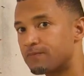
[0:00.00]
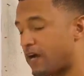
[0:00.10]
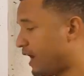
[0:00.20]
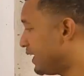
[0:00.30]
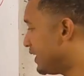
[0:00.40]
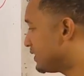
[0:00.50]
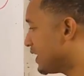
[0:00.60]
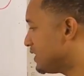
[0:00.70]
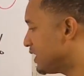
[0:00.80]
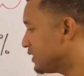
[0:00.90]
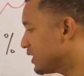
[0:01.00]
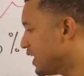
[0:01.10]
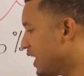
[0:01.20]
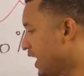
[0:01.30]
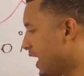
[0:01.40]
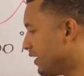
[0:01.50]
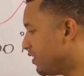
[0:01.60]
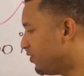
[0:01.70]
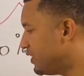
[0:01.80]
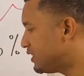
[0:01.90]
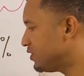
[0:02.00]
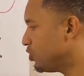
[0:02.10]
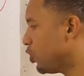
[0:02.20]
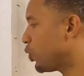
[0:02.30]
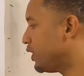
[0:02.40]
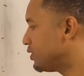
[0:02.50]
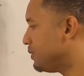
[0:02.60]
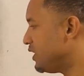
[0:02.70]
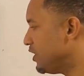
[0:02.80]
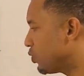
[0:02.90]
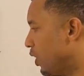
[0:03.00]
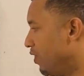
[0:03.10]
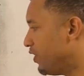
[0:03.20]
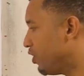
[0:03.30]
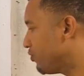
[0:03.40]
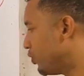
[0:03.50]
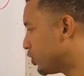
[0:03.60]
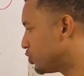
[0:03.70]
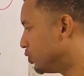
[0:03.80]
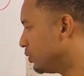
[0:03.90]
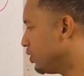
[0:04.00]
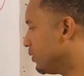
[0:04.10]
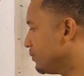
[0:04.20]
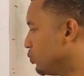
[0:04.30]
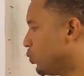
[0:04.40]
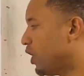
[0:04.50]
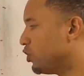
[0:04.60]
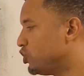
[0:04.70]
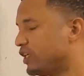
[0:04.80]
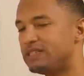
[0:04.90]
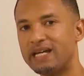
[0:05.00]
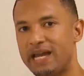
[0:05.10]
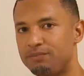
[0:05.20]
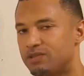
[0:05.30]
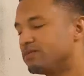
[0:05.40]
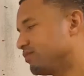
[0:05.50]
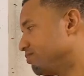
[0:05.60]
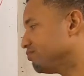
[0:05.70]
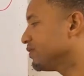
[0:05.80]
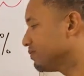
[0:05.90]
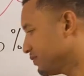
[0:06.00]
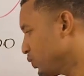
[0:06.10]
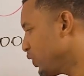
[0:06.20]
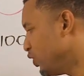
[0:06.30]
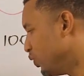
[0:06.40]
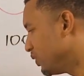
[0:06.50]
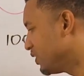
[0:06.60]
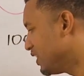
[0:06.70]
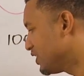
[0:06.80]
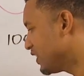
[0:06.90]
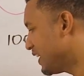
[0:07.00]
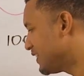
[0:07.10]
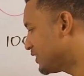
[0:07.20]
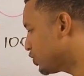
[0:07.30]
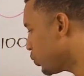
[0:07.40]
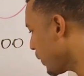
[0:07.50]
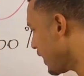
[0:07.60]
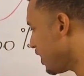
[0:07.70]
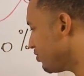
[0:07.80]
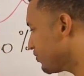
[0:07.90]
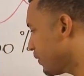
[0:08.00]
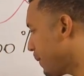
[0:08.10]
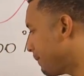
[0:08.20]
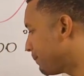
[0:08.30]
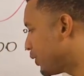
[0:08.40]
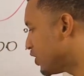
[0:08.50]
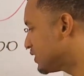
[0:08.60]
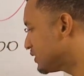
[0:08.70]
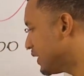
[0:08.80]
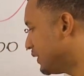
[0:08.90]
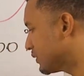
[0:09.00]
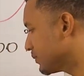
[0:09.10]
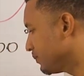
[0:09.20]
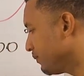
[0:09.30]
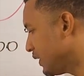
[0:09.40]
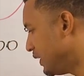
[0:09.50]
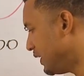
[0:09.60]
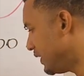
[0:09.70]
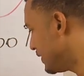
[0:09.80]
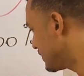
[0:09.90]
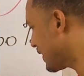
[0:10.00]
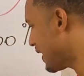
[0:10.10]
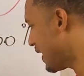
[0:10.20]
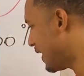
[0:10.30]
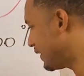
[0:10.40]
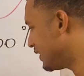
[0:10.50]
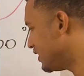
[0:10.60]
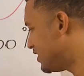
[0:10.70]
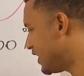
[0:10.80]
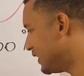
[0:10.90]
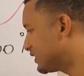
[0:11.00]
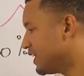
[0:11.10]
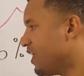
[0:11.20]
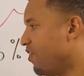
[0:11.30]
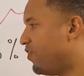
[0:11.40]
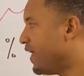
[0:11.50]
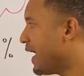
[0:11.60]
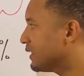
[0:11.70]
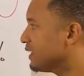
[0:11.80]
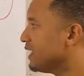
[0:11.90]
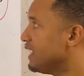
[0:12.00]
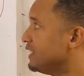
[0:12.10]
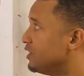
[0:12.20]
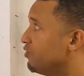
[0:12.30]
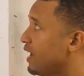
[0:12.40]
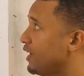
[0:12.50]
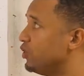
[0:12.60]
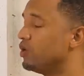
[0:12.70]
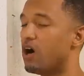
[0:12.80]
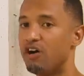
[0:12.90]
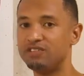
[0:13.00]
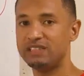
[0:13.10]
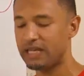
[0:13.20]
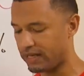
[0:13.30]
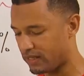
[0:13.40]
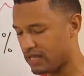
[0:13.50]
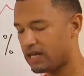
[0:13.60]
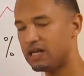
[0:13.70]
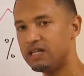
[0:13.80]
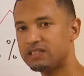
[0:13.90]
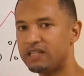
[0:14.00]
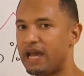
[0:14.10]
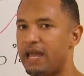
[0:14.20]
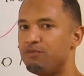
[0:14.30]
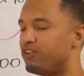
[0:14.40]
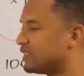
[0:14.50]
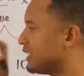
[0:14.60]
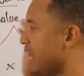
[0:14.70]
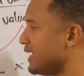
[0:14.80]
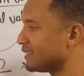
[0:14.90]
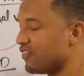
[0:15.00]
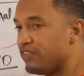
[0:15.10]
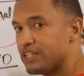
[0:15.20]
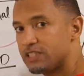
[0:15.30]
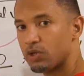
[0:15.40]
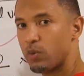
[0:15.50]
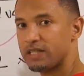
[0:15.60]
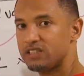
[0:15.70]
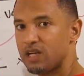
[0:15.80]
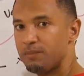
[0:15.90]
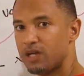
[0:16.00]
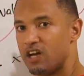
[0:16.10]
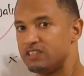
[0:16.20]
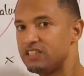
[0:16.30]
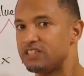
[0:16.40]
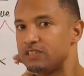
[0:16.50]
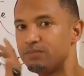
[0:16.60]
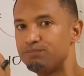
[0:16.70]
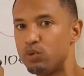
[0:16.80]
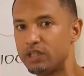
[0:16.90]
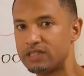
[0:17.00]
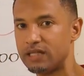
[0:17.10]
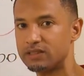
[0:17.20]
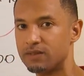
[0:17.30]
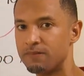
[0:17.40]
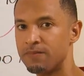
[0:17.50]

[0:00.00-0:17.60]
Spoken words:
All right, ladies and gents, and this is now going to be equal, therefore, to 100 times, we know, so that is 12%, ladies and gents. That is the value of Z. Listen, I emphasized this question because this is important.